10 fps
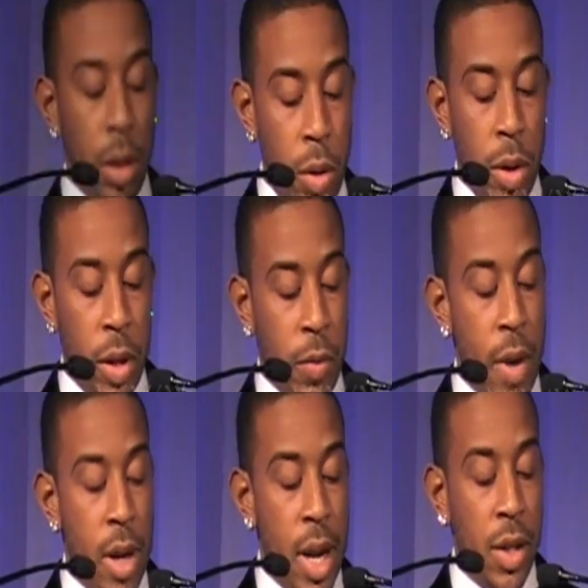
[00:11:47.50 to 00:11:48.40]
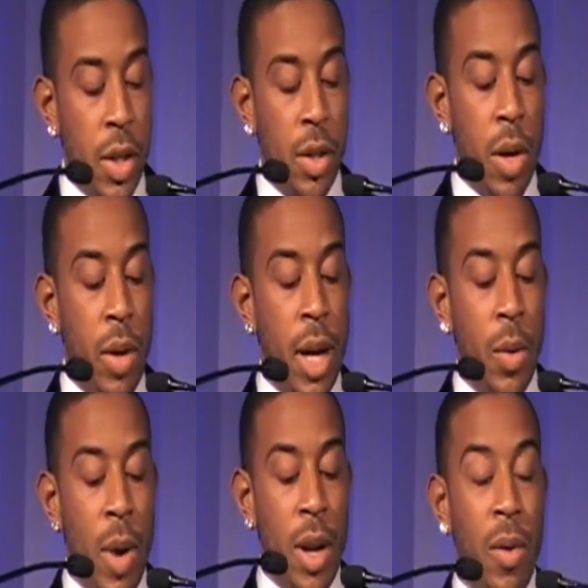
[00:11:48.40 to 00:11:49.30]
The Ludacris Foundation has
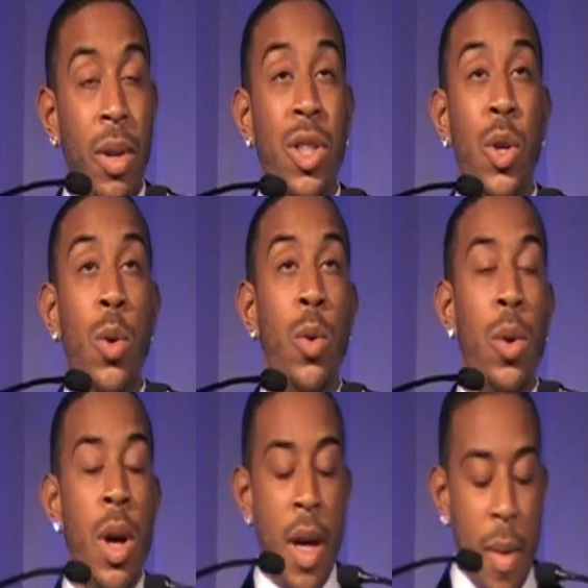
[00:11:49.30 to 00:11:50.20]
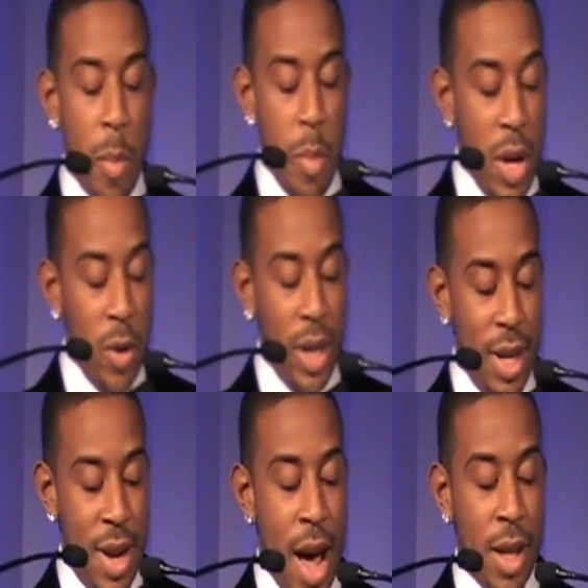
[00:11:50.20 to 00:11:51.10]
donated well over $2
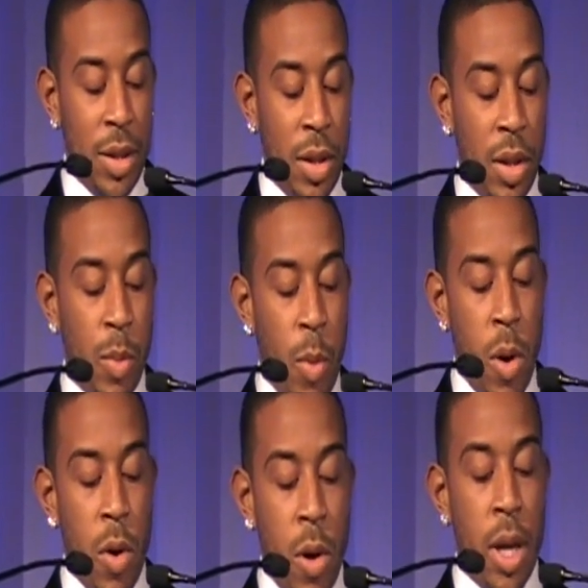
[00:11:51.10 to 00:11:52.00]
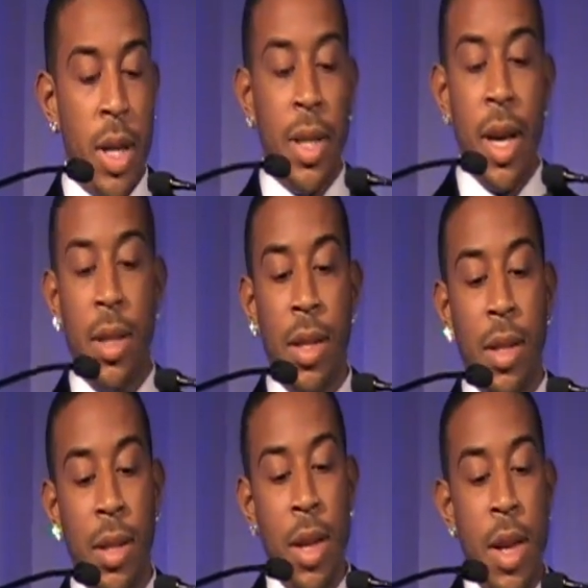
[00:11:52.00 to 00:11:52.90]
million to support
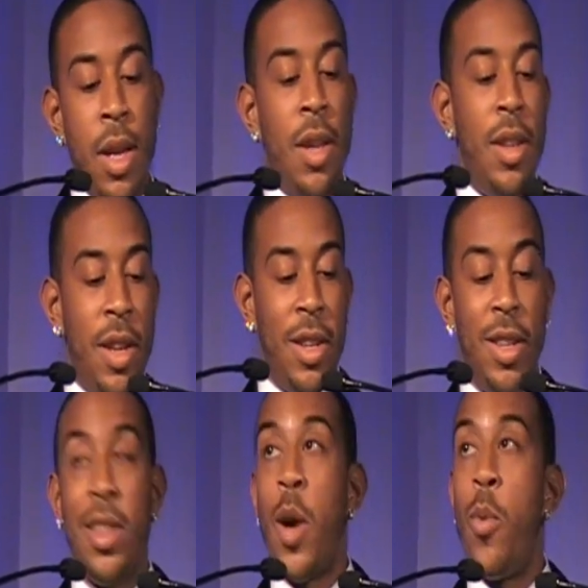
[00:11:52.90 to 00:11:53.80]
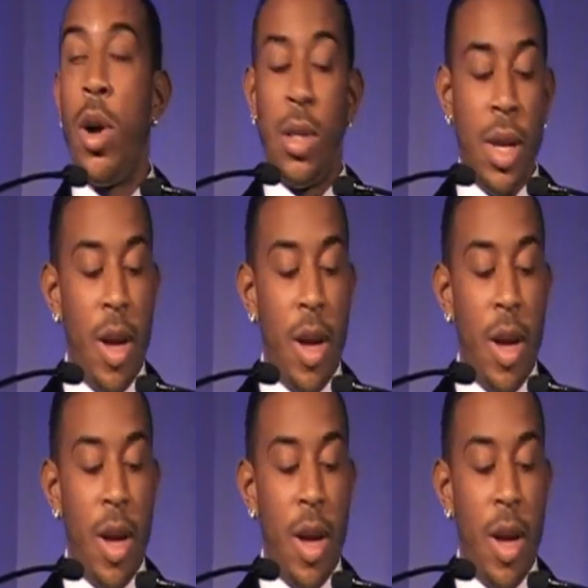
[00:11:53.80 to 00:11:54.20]
organizations that work